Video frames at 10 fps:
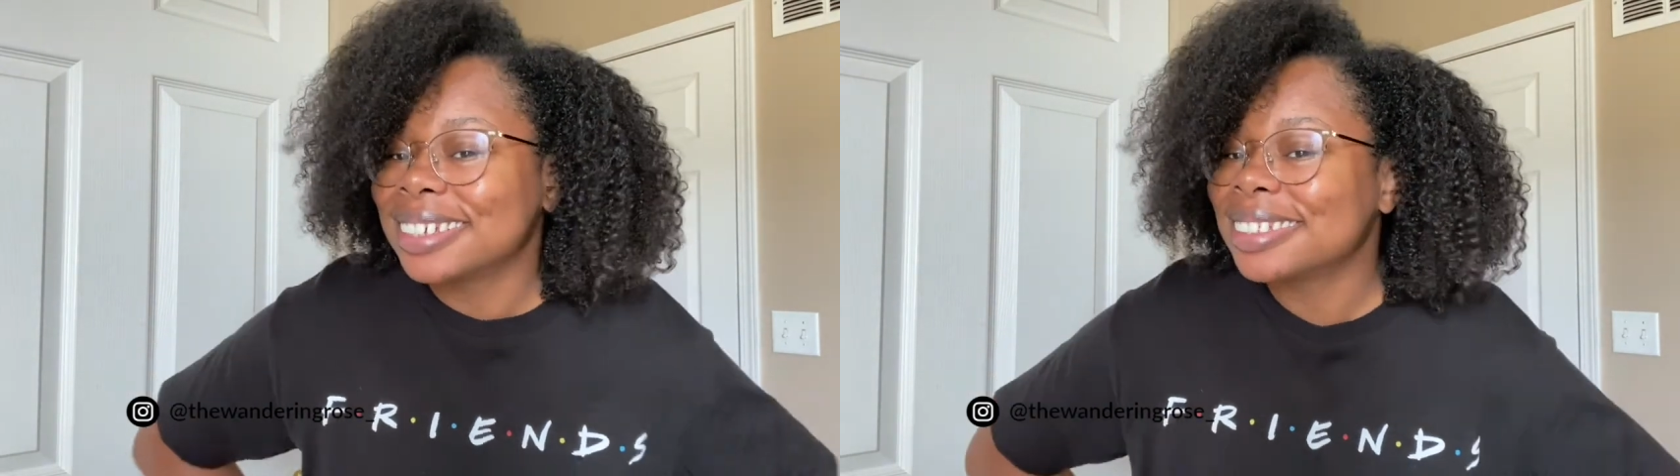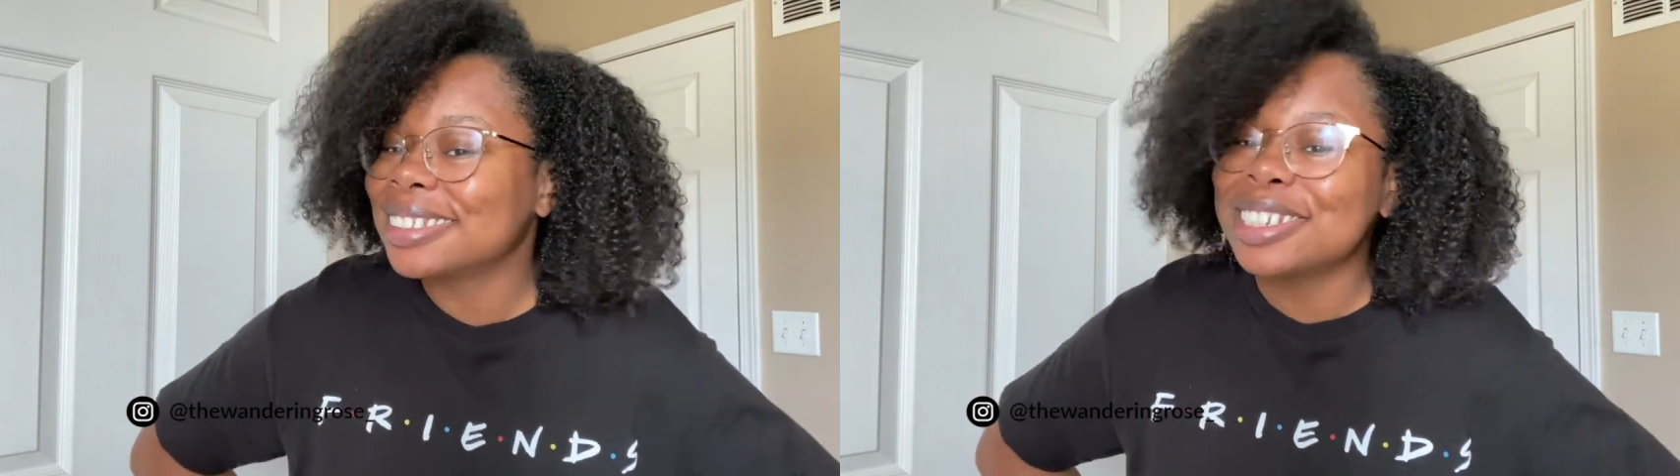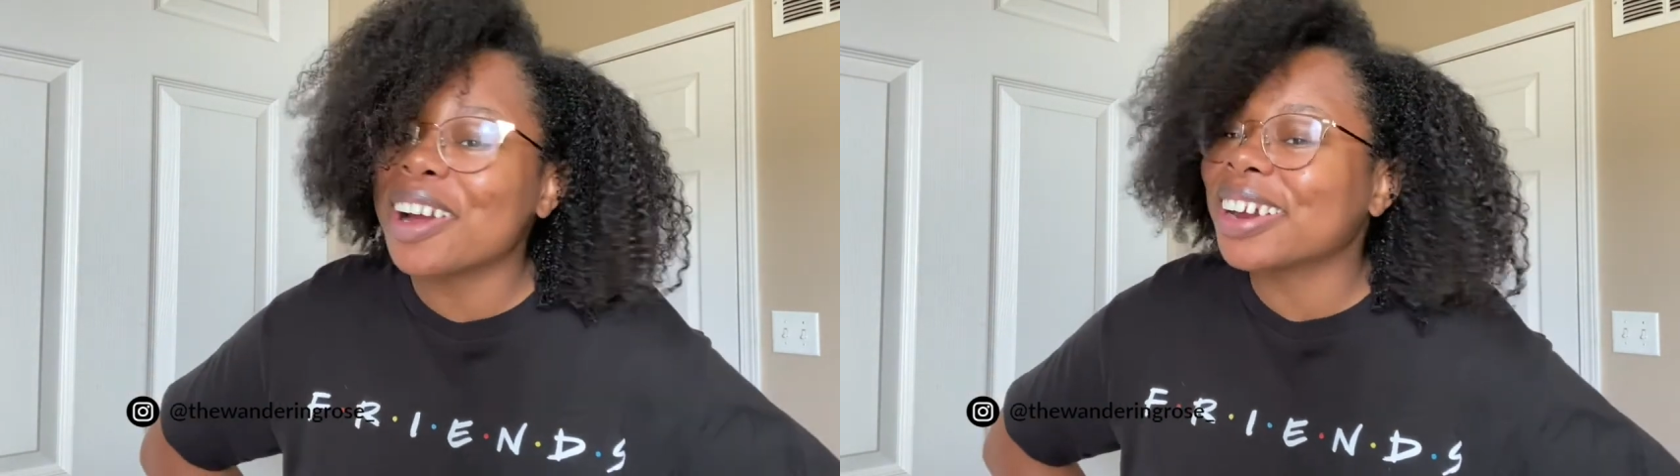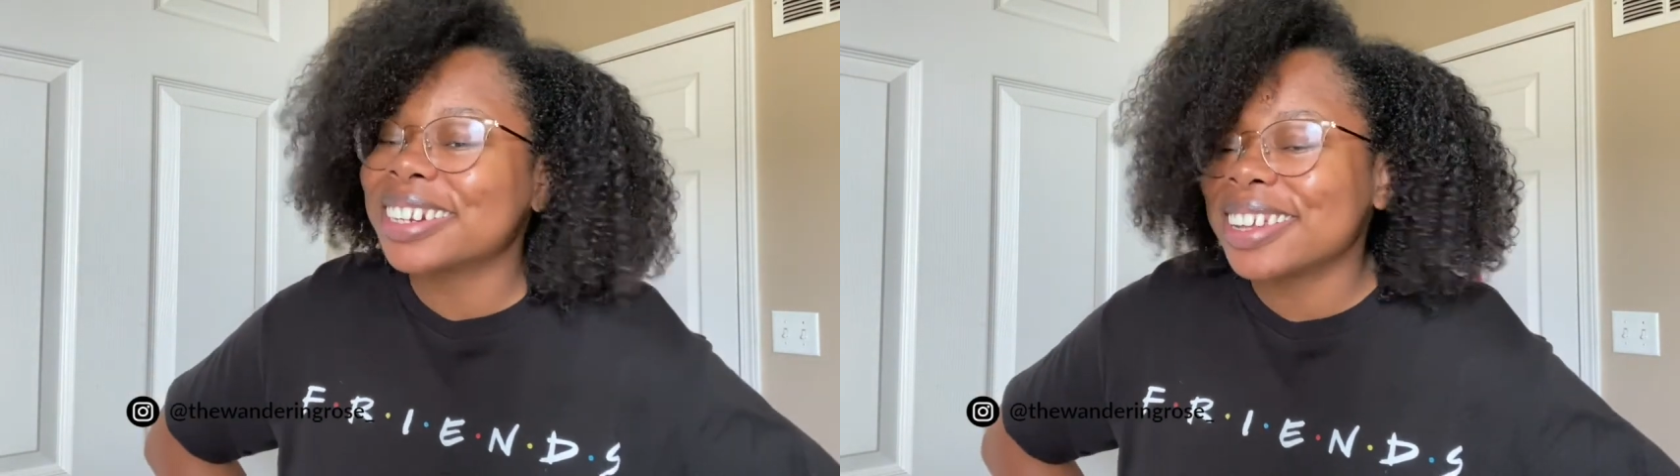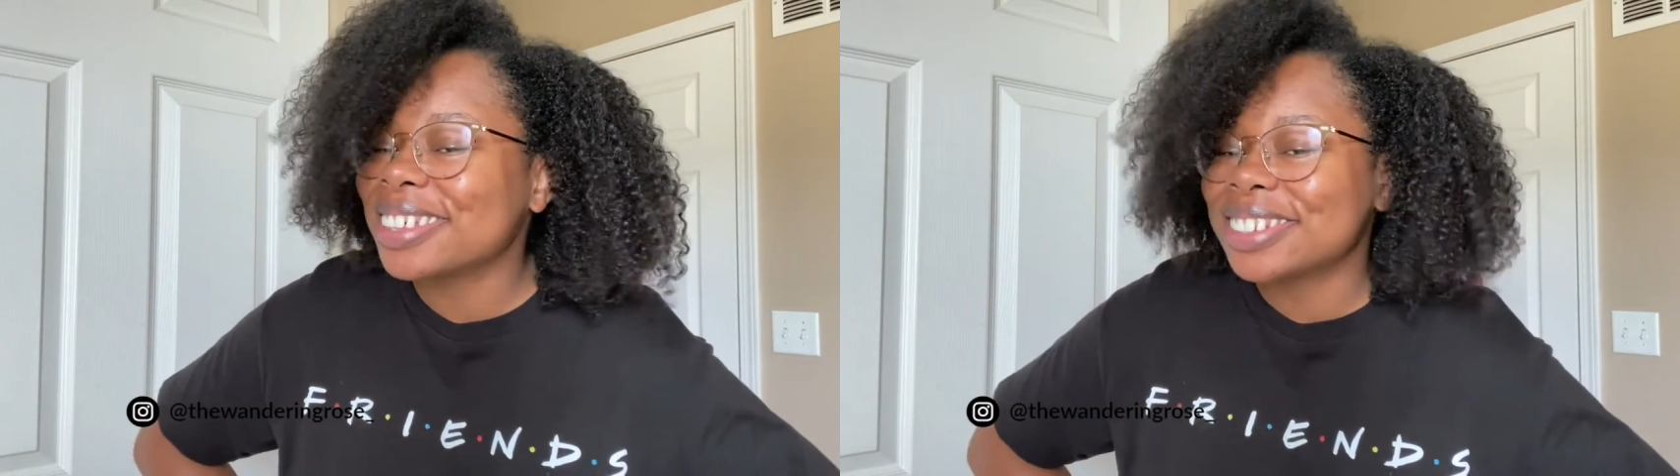you already
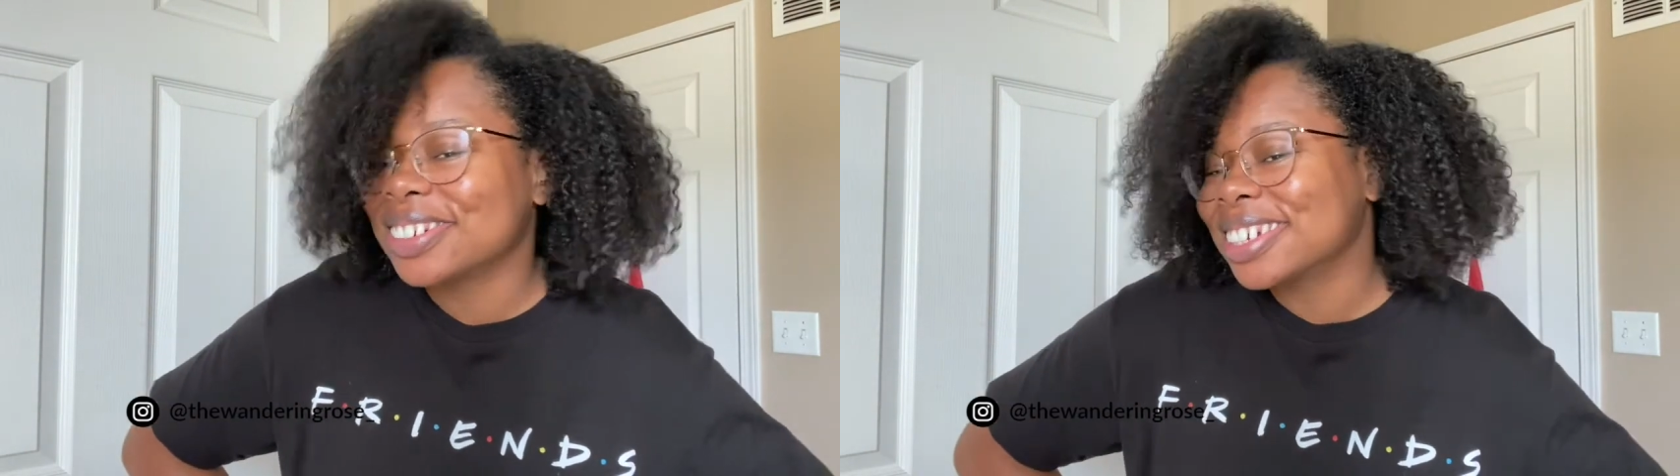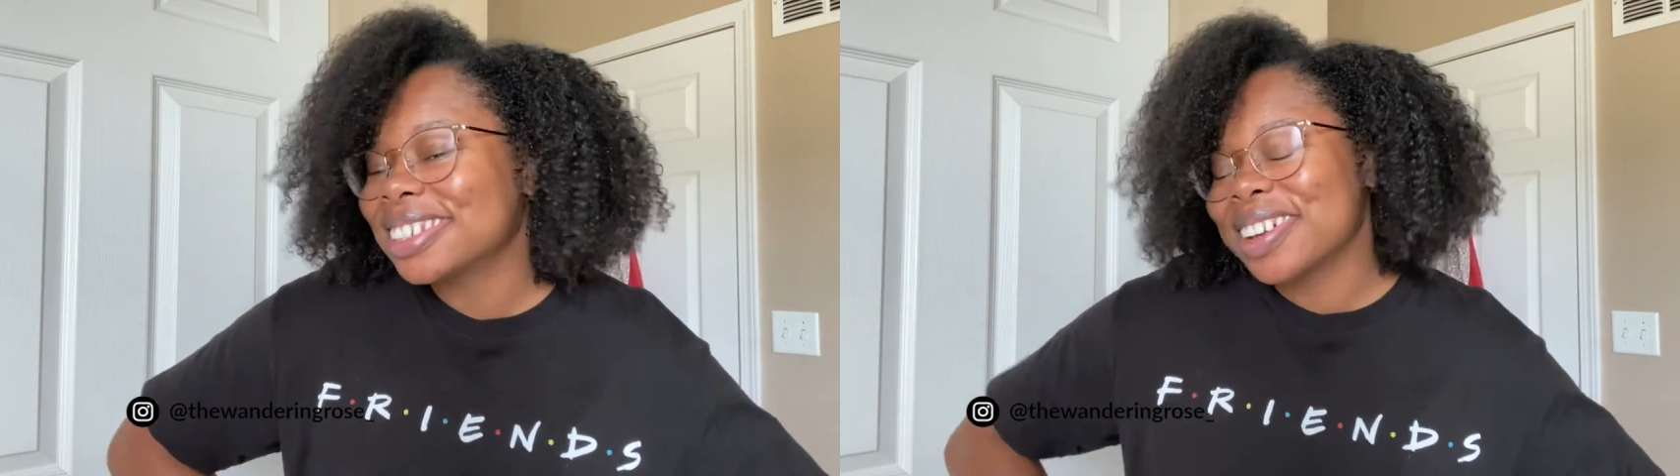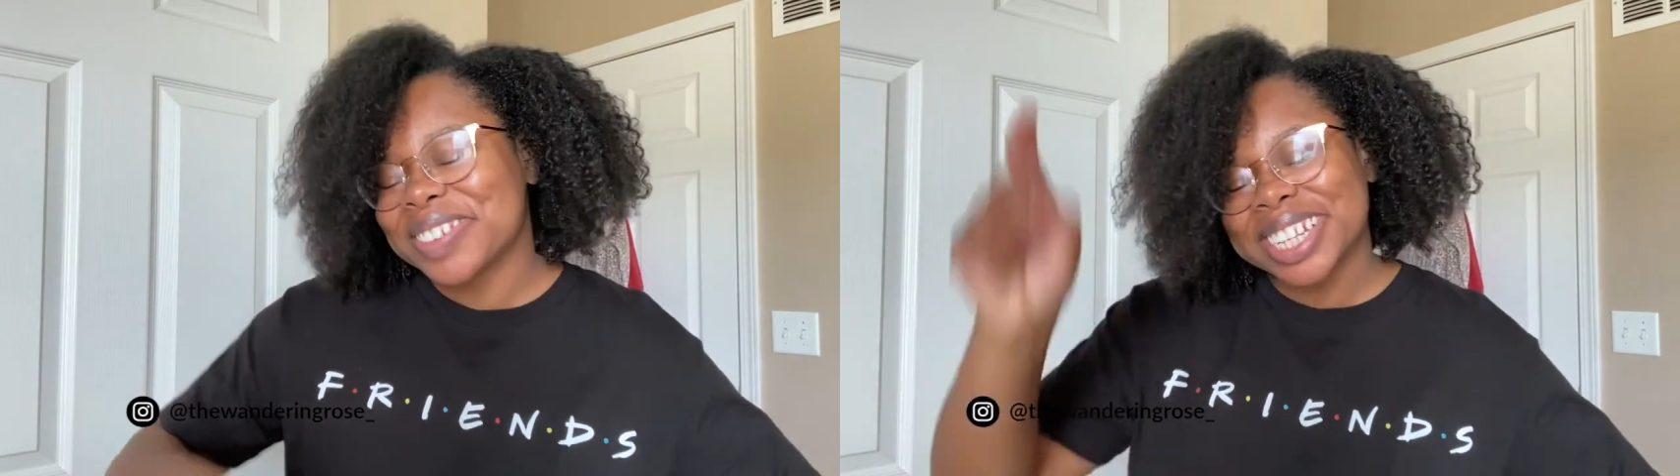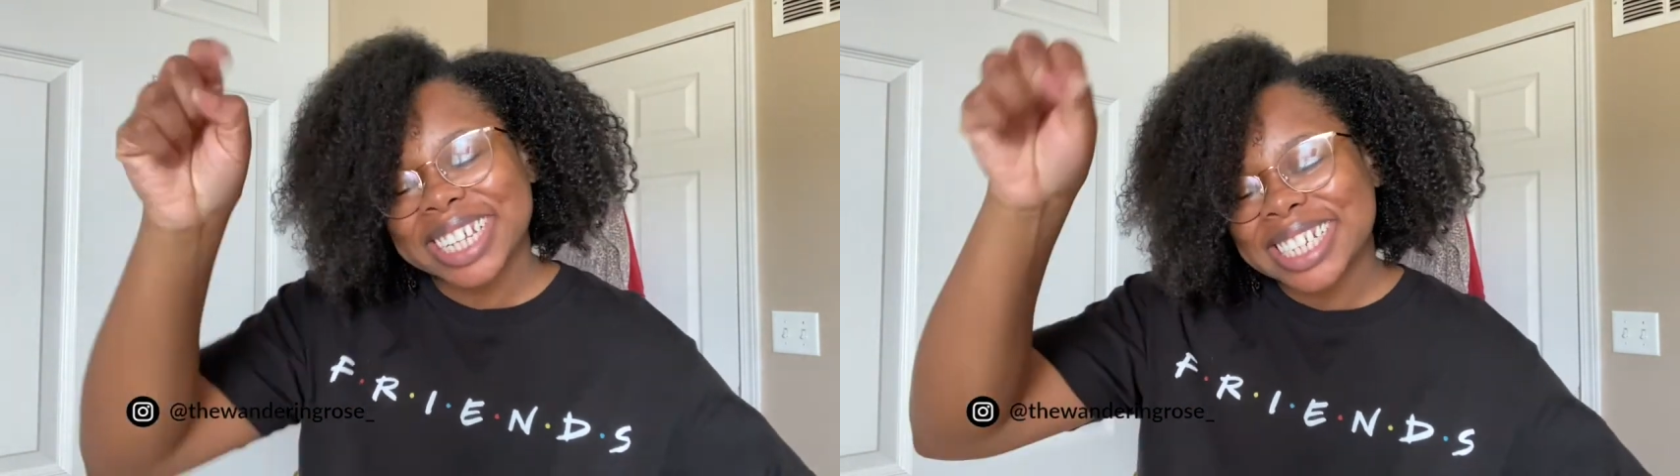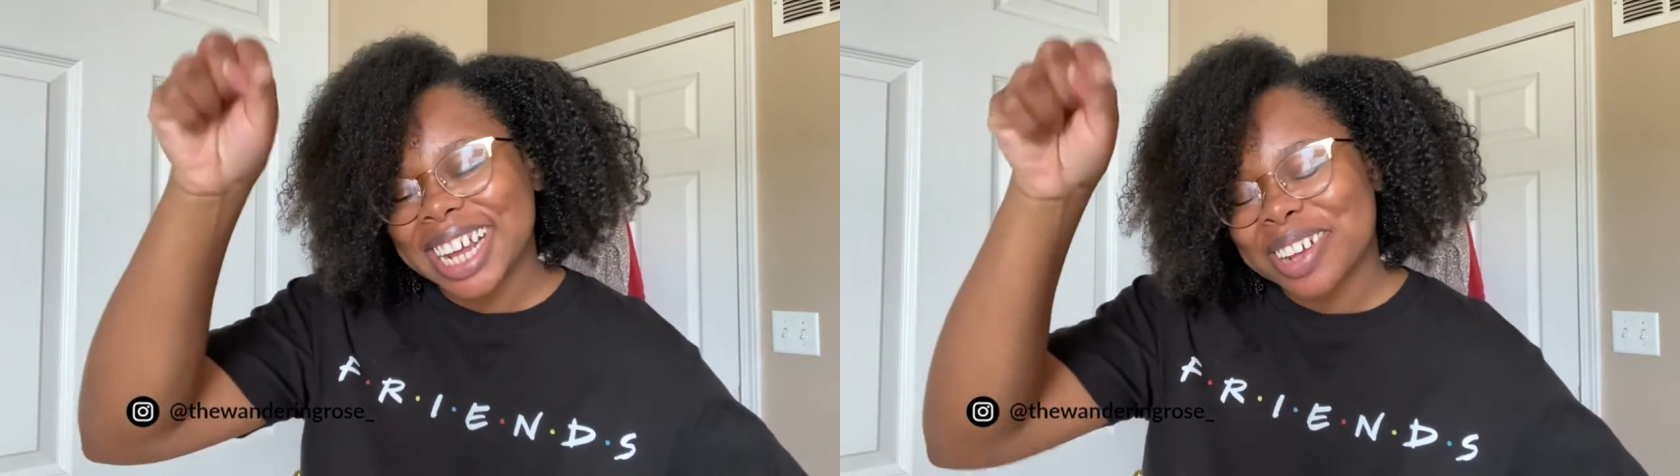know the drill. It's gonna be
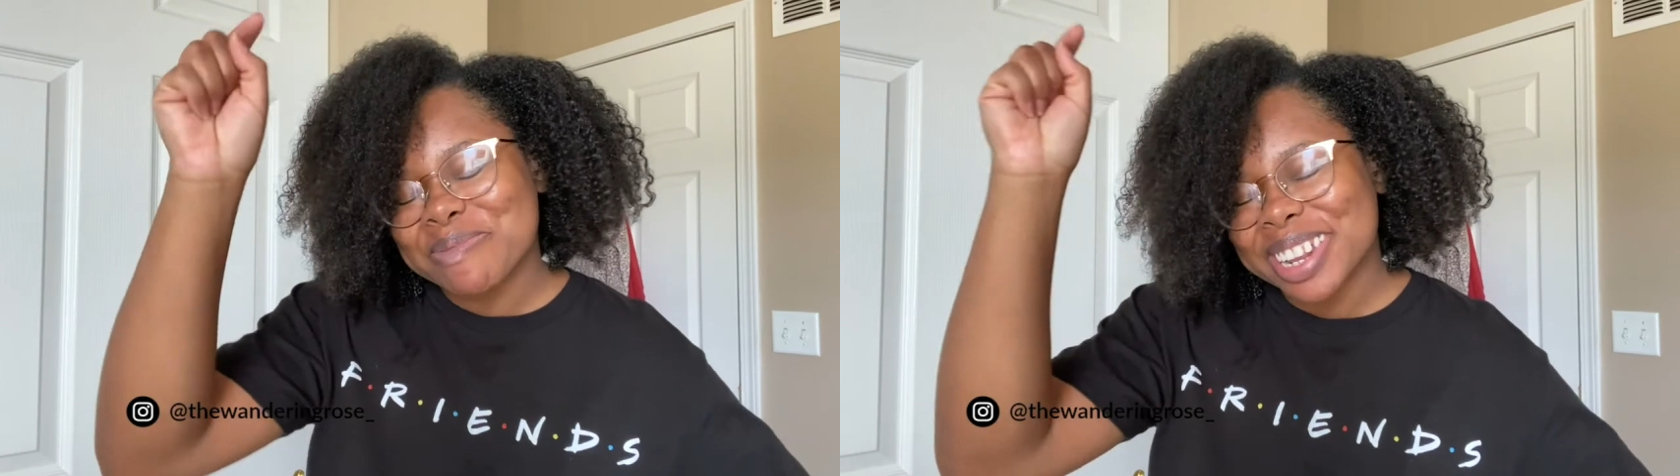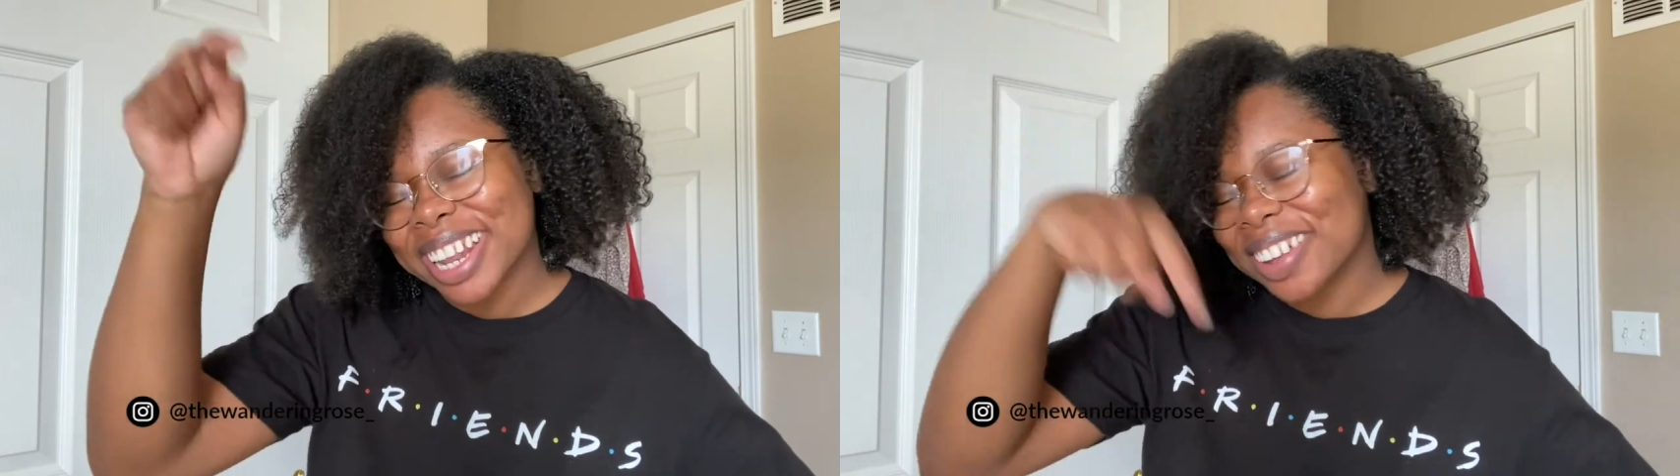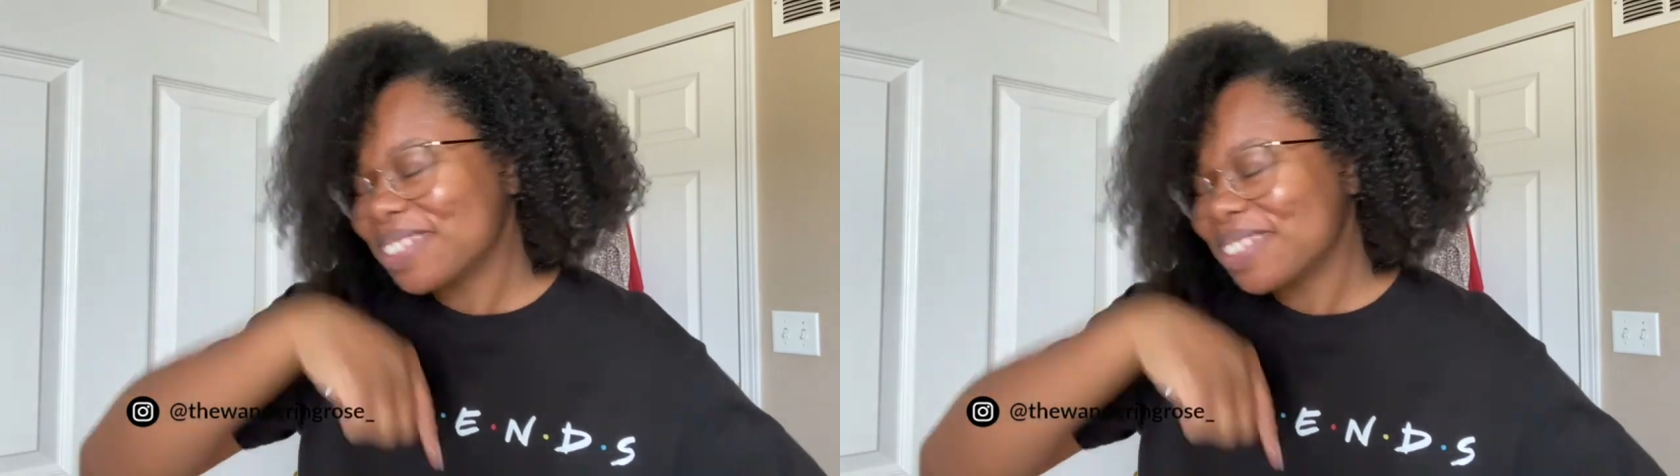linked down below.